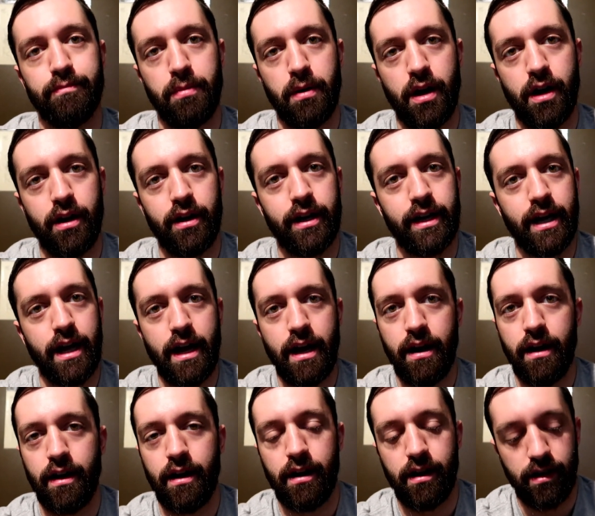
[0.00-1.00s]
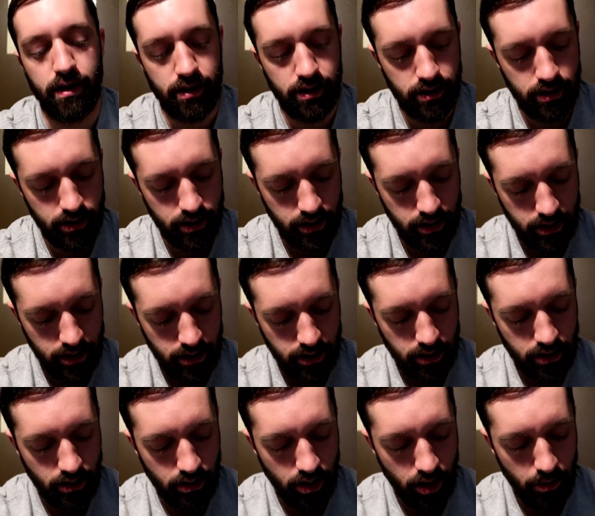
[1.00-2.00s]
barring, you
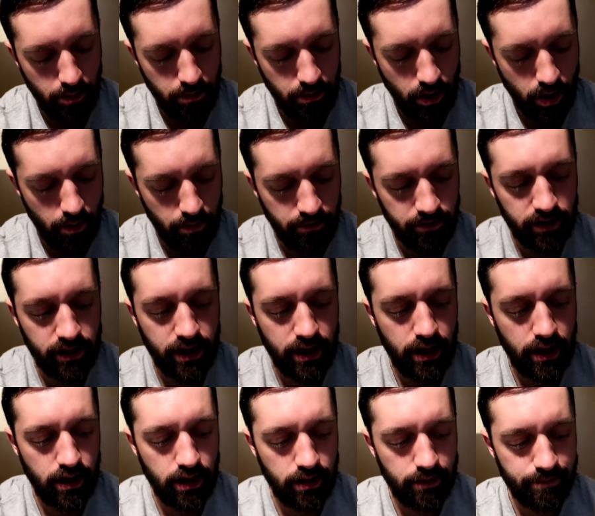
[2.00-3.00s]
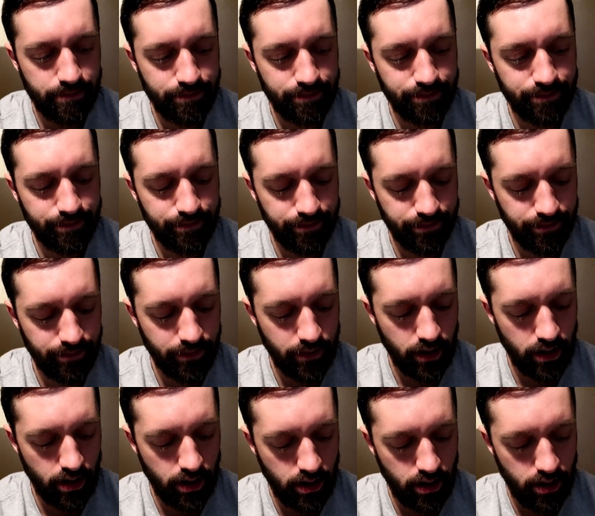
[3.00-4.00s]
know, hopefully
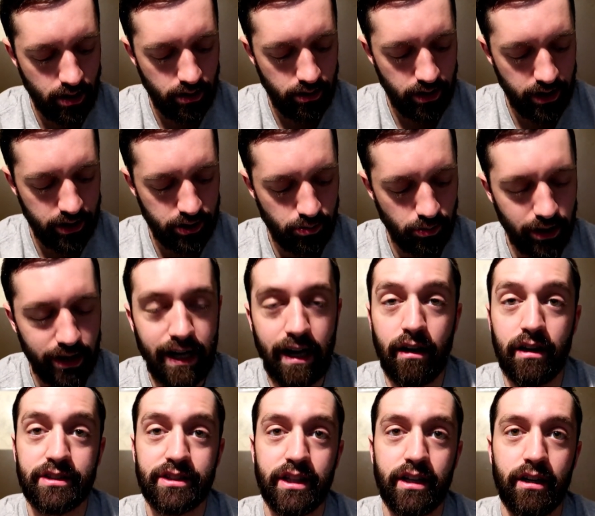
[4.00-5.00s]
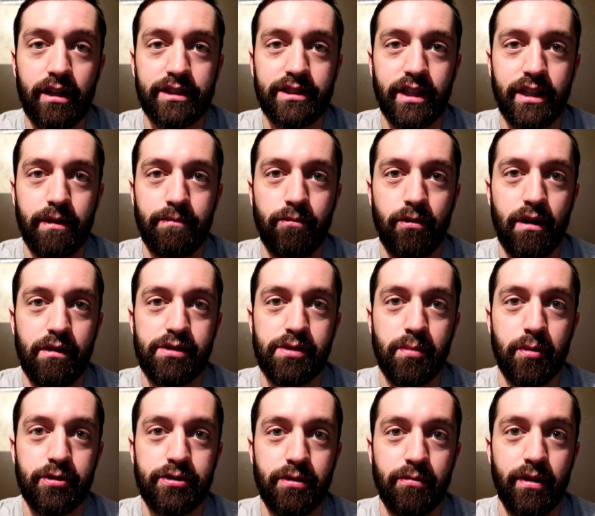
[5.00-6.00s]
things work out, because I already signed up for it. I was
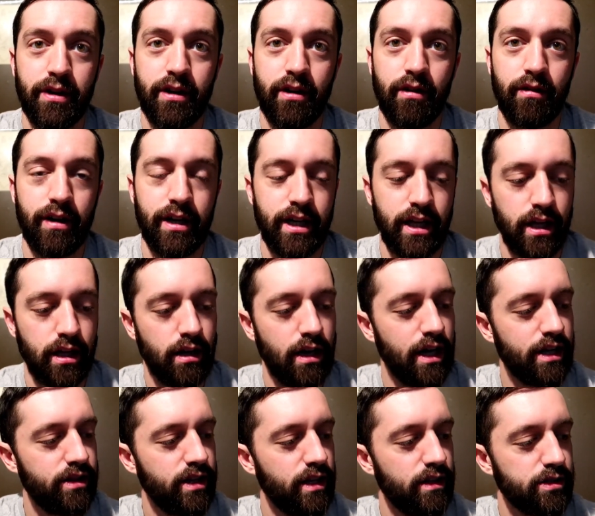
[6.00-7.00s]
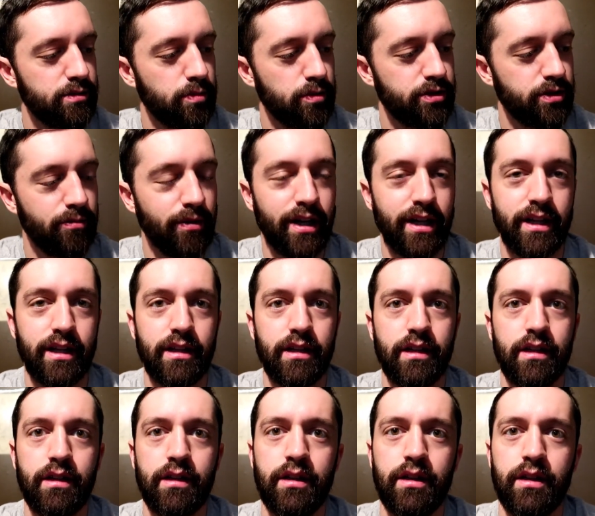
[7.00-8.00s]
supposed to run it already. I think I was supposed to run it
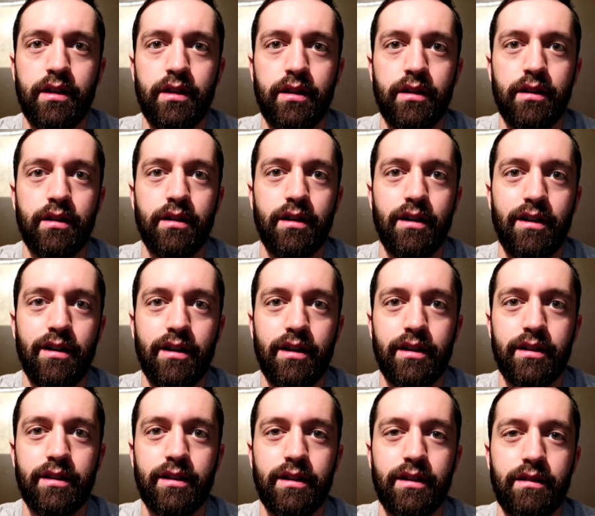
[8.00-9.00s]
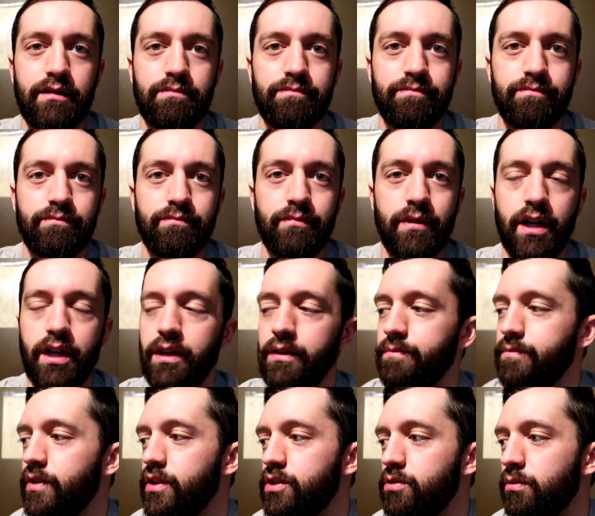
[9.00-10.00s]
the
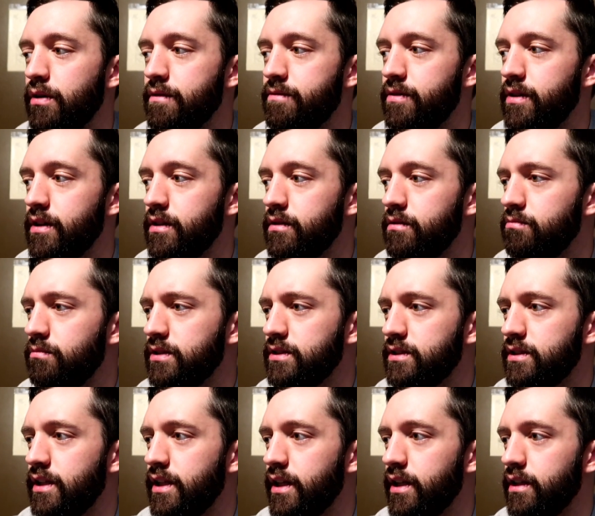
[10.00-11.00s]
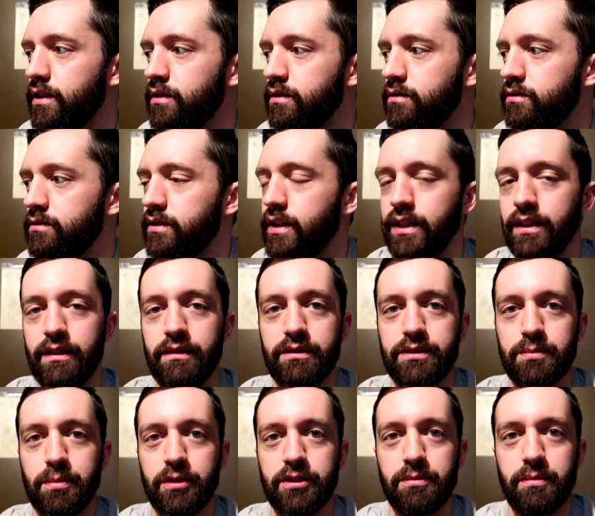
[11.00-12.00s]
25th, what's today? Yeah, it was
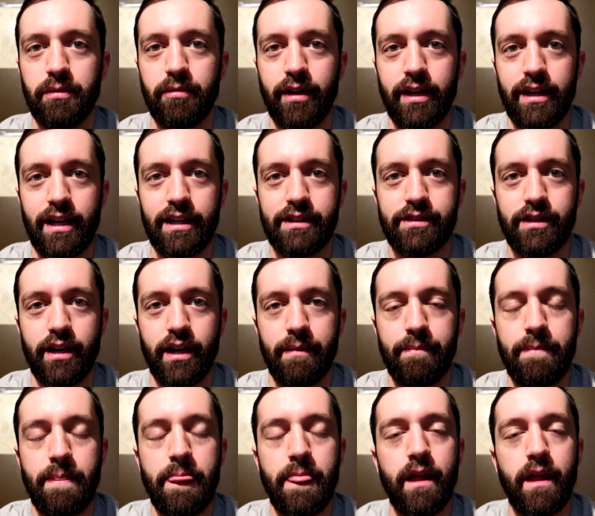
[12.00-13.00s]
supposed to be ran yesterday.